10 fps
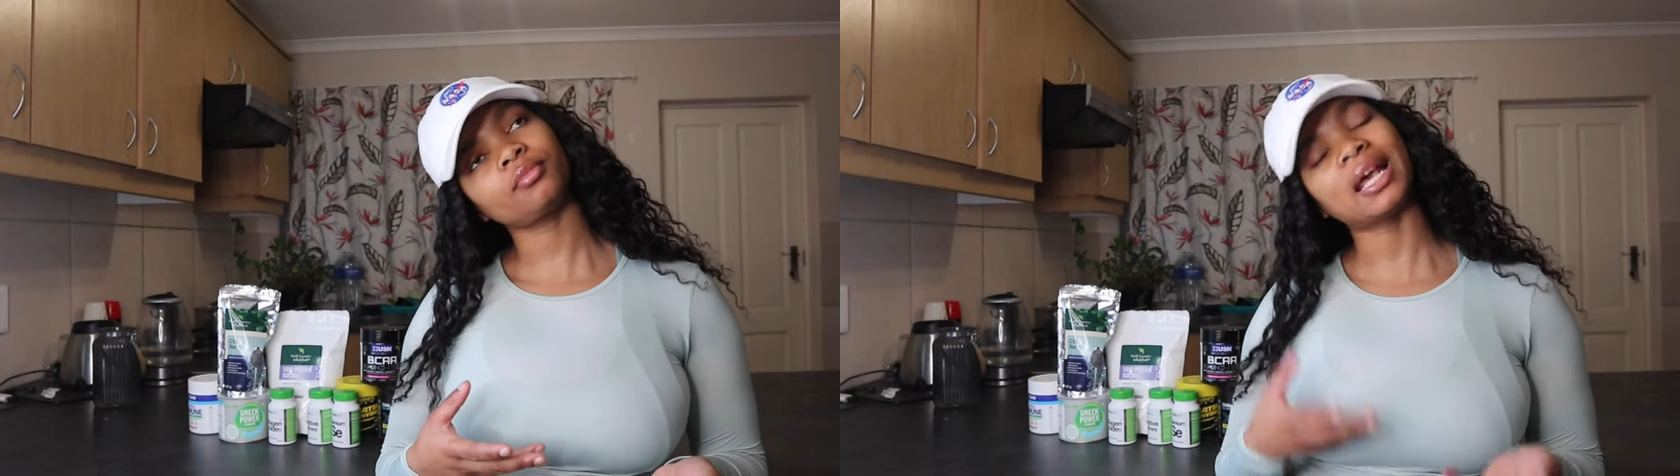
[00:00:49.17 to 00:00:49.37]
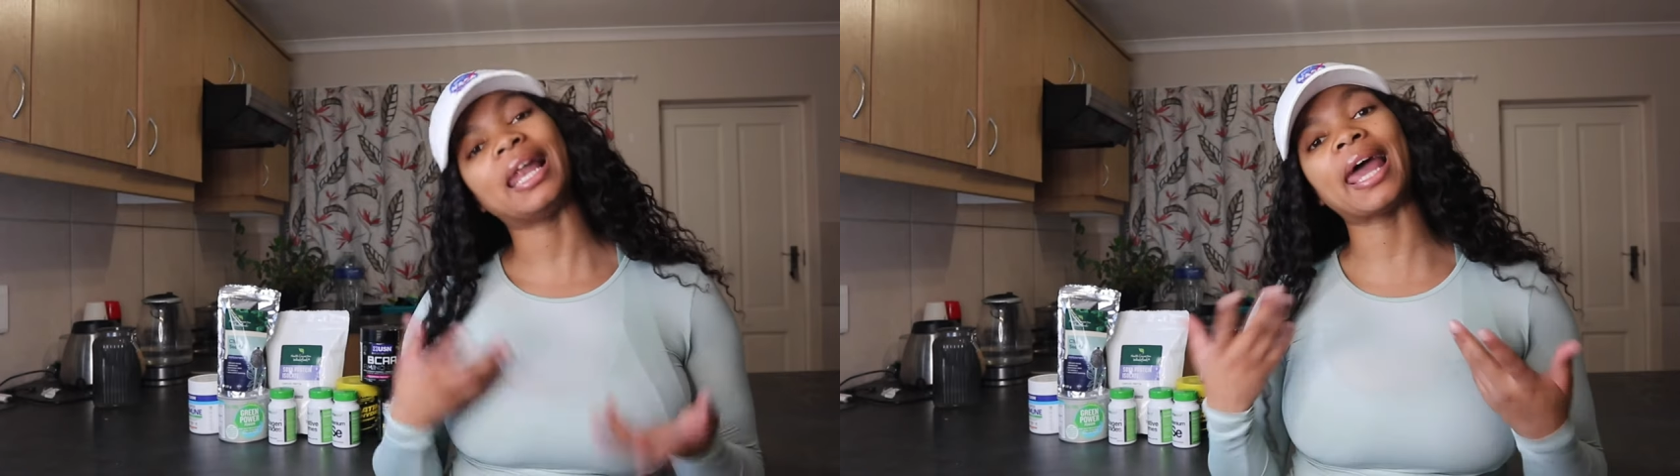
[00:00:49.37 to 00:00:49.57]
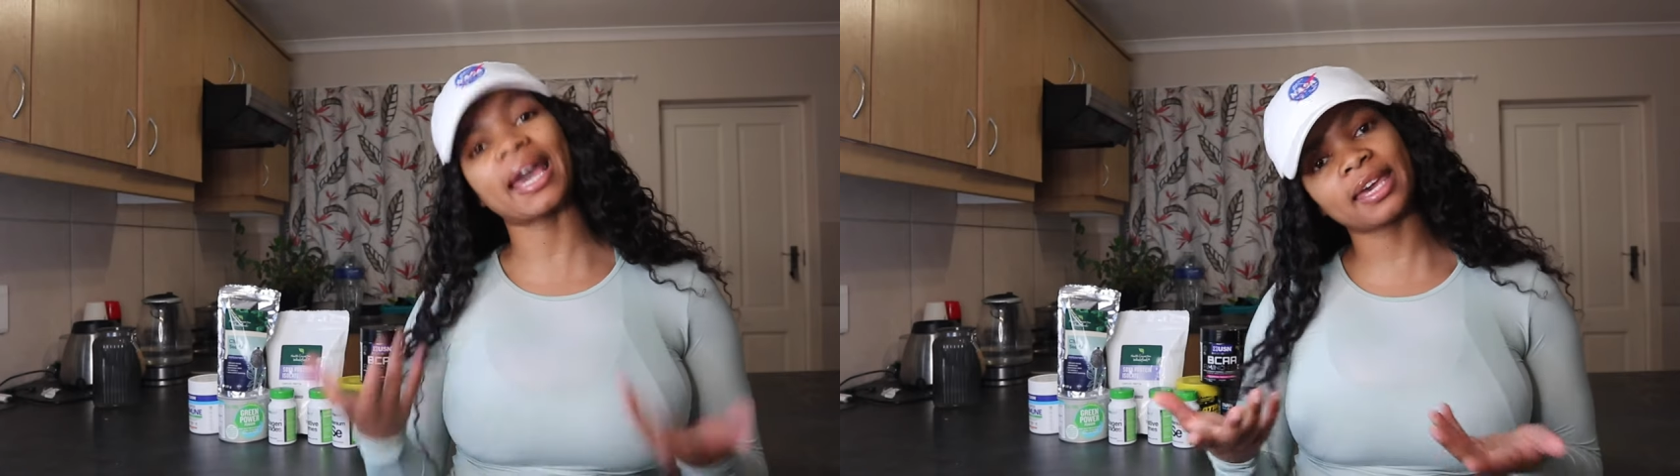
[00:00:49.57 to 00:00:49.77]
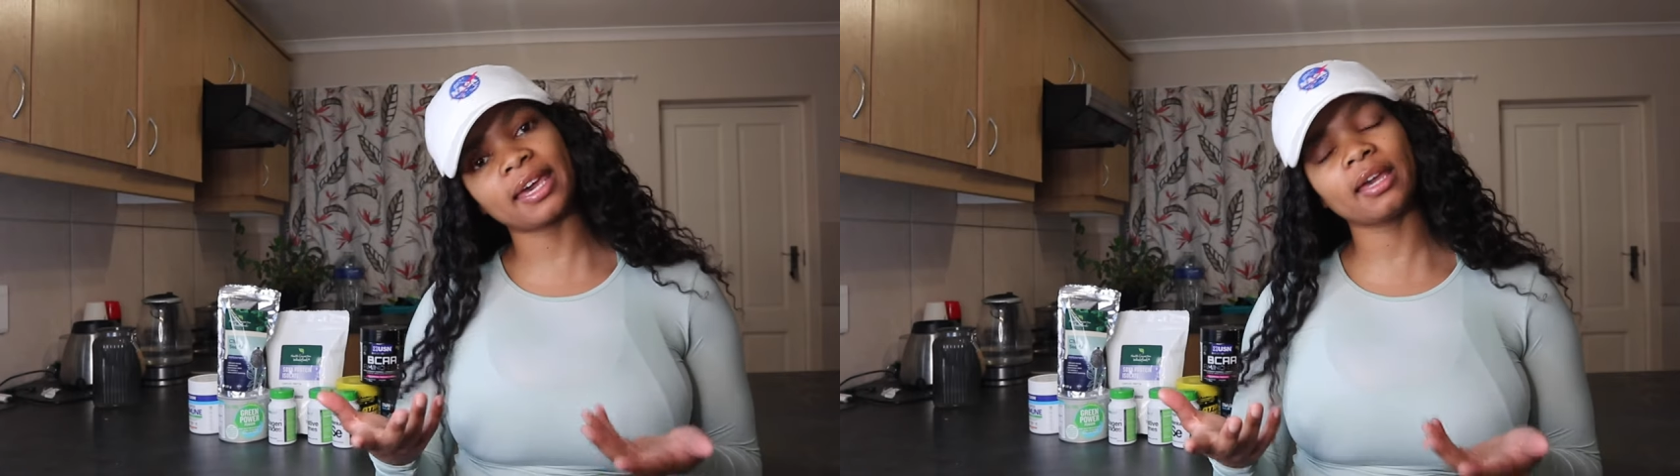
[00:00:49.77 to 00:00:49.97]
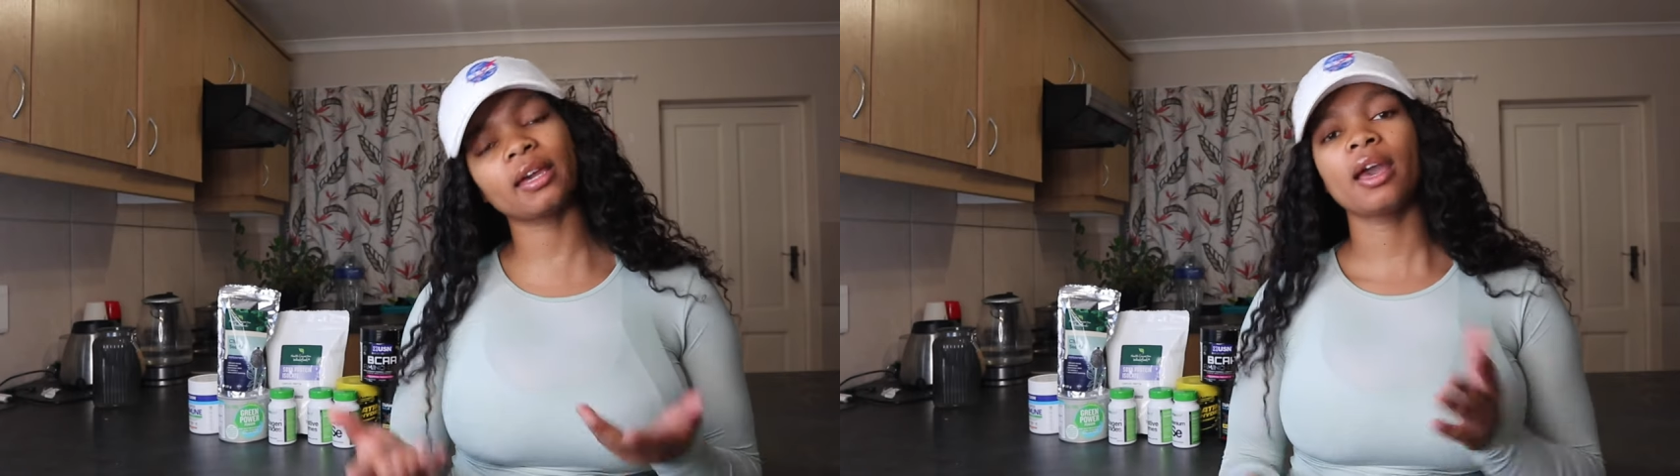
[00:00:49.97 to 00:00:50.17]

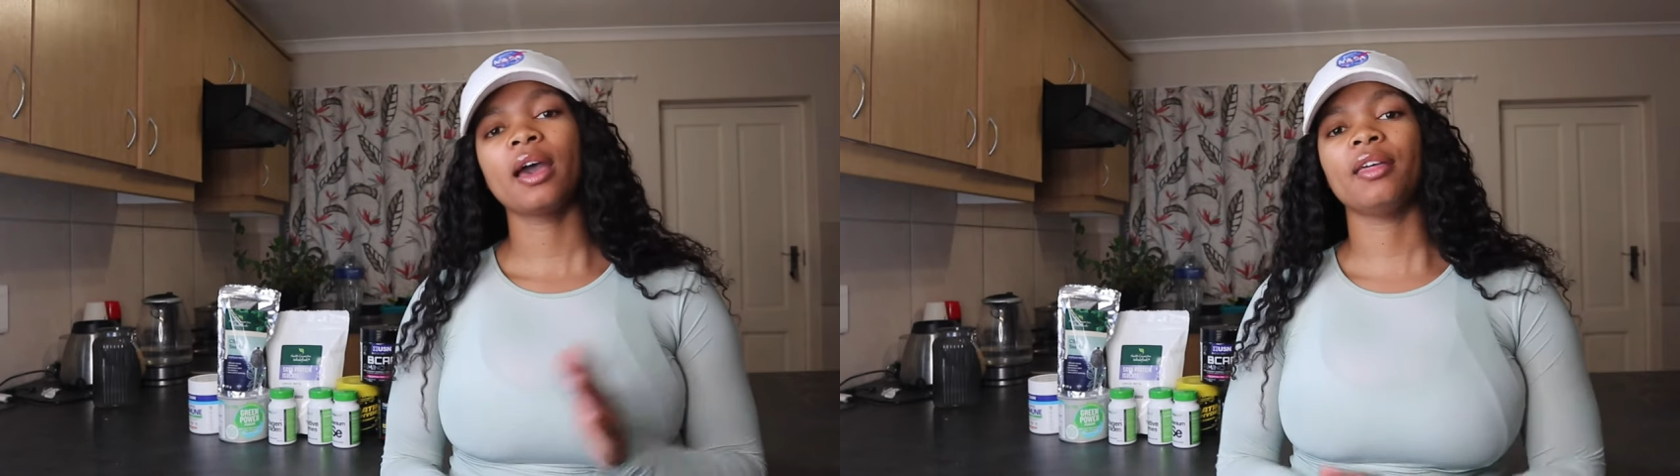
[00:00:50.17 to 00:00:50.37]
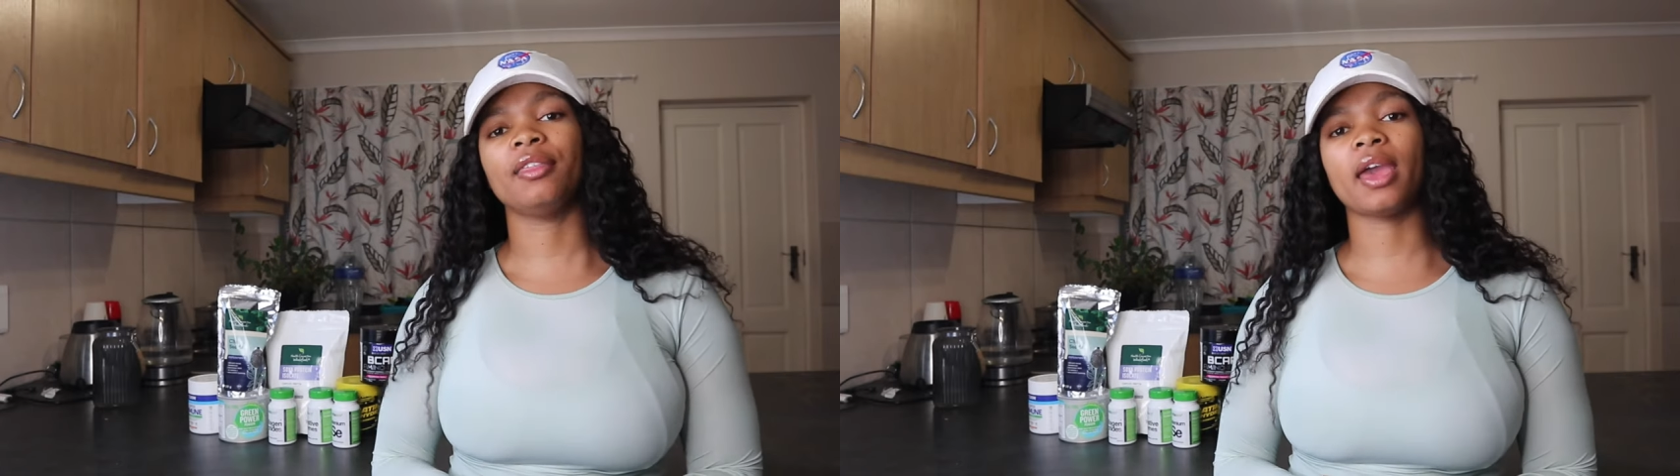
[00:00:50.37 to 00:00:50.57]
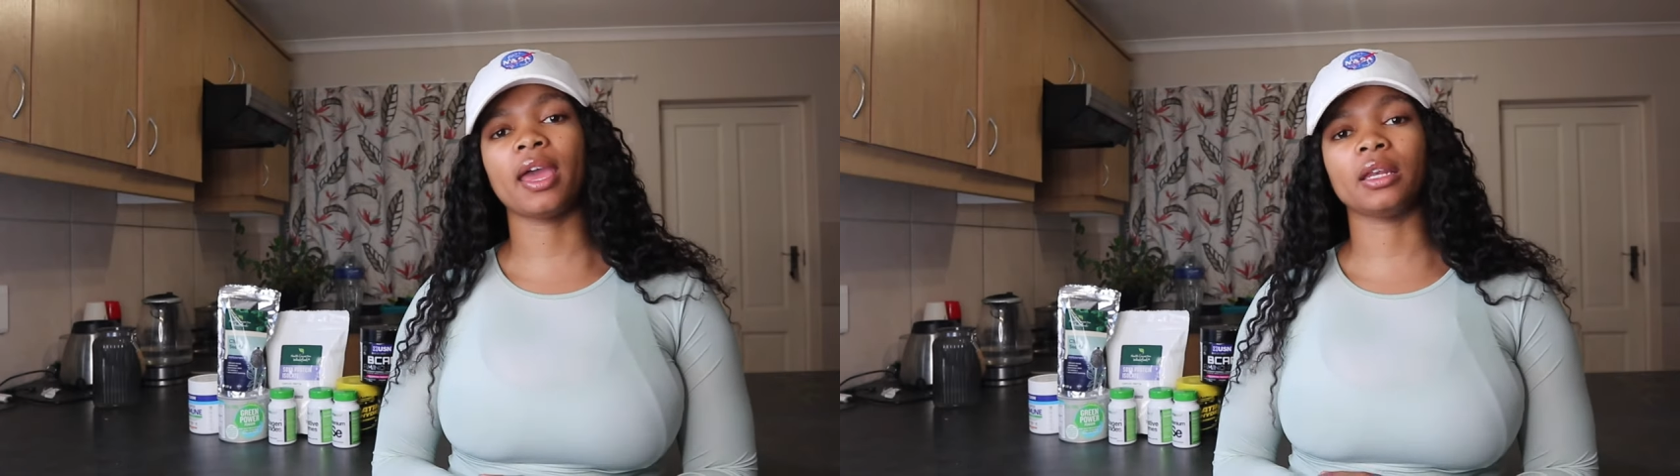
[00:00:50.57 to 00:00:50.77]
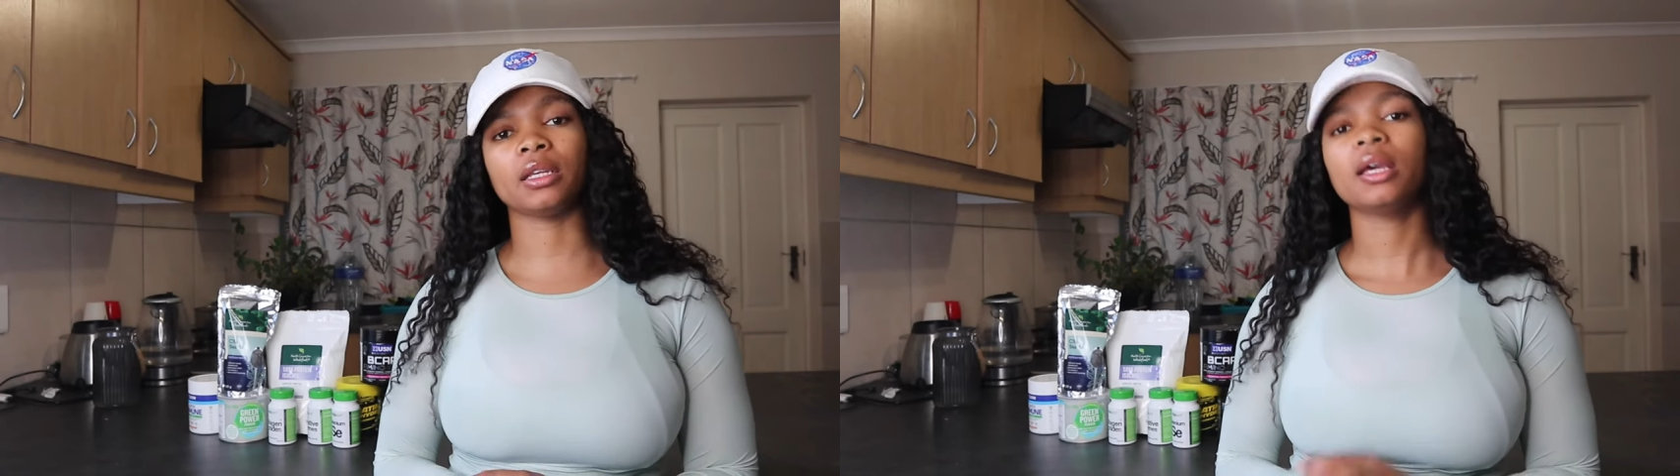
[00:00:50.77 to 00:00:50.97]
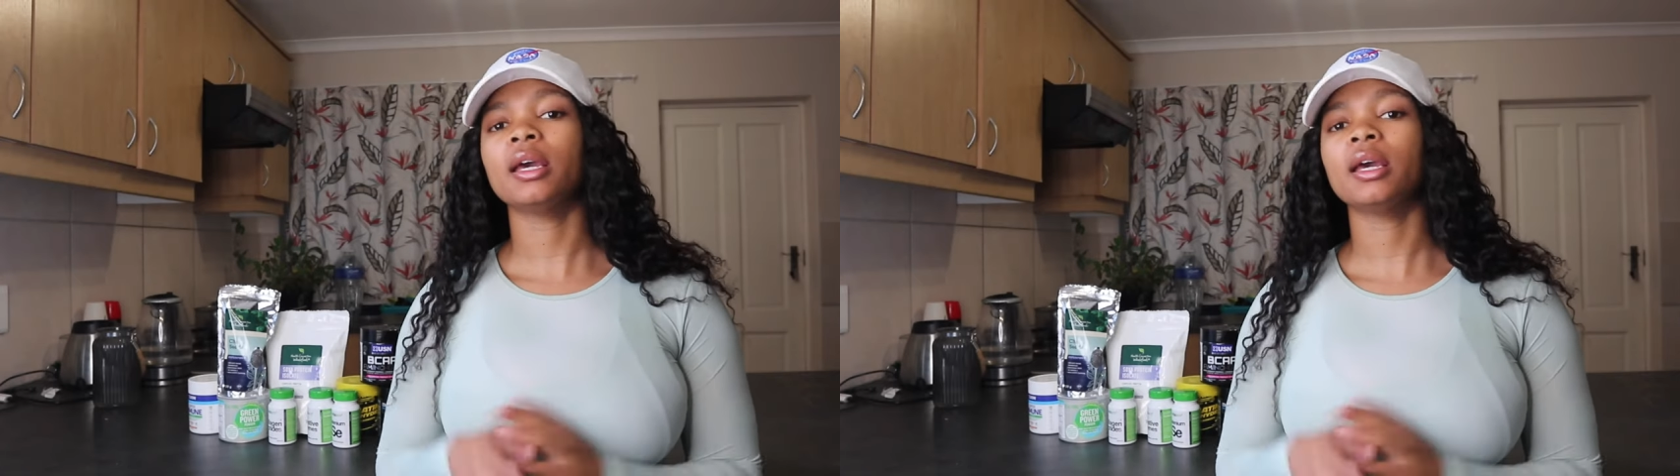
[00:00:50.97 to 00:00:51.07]
lacking, then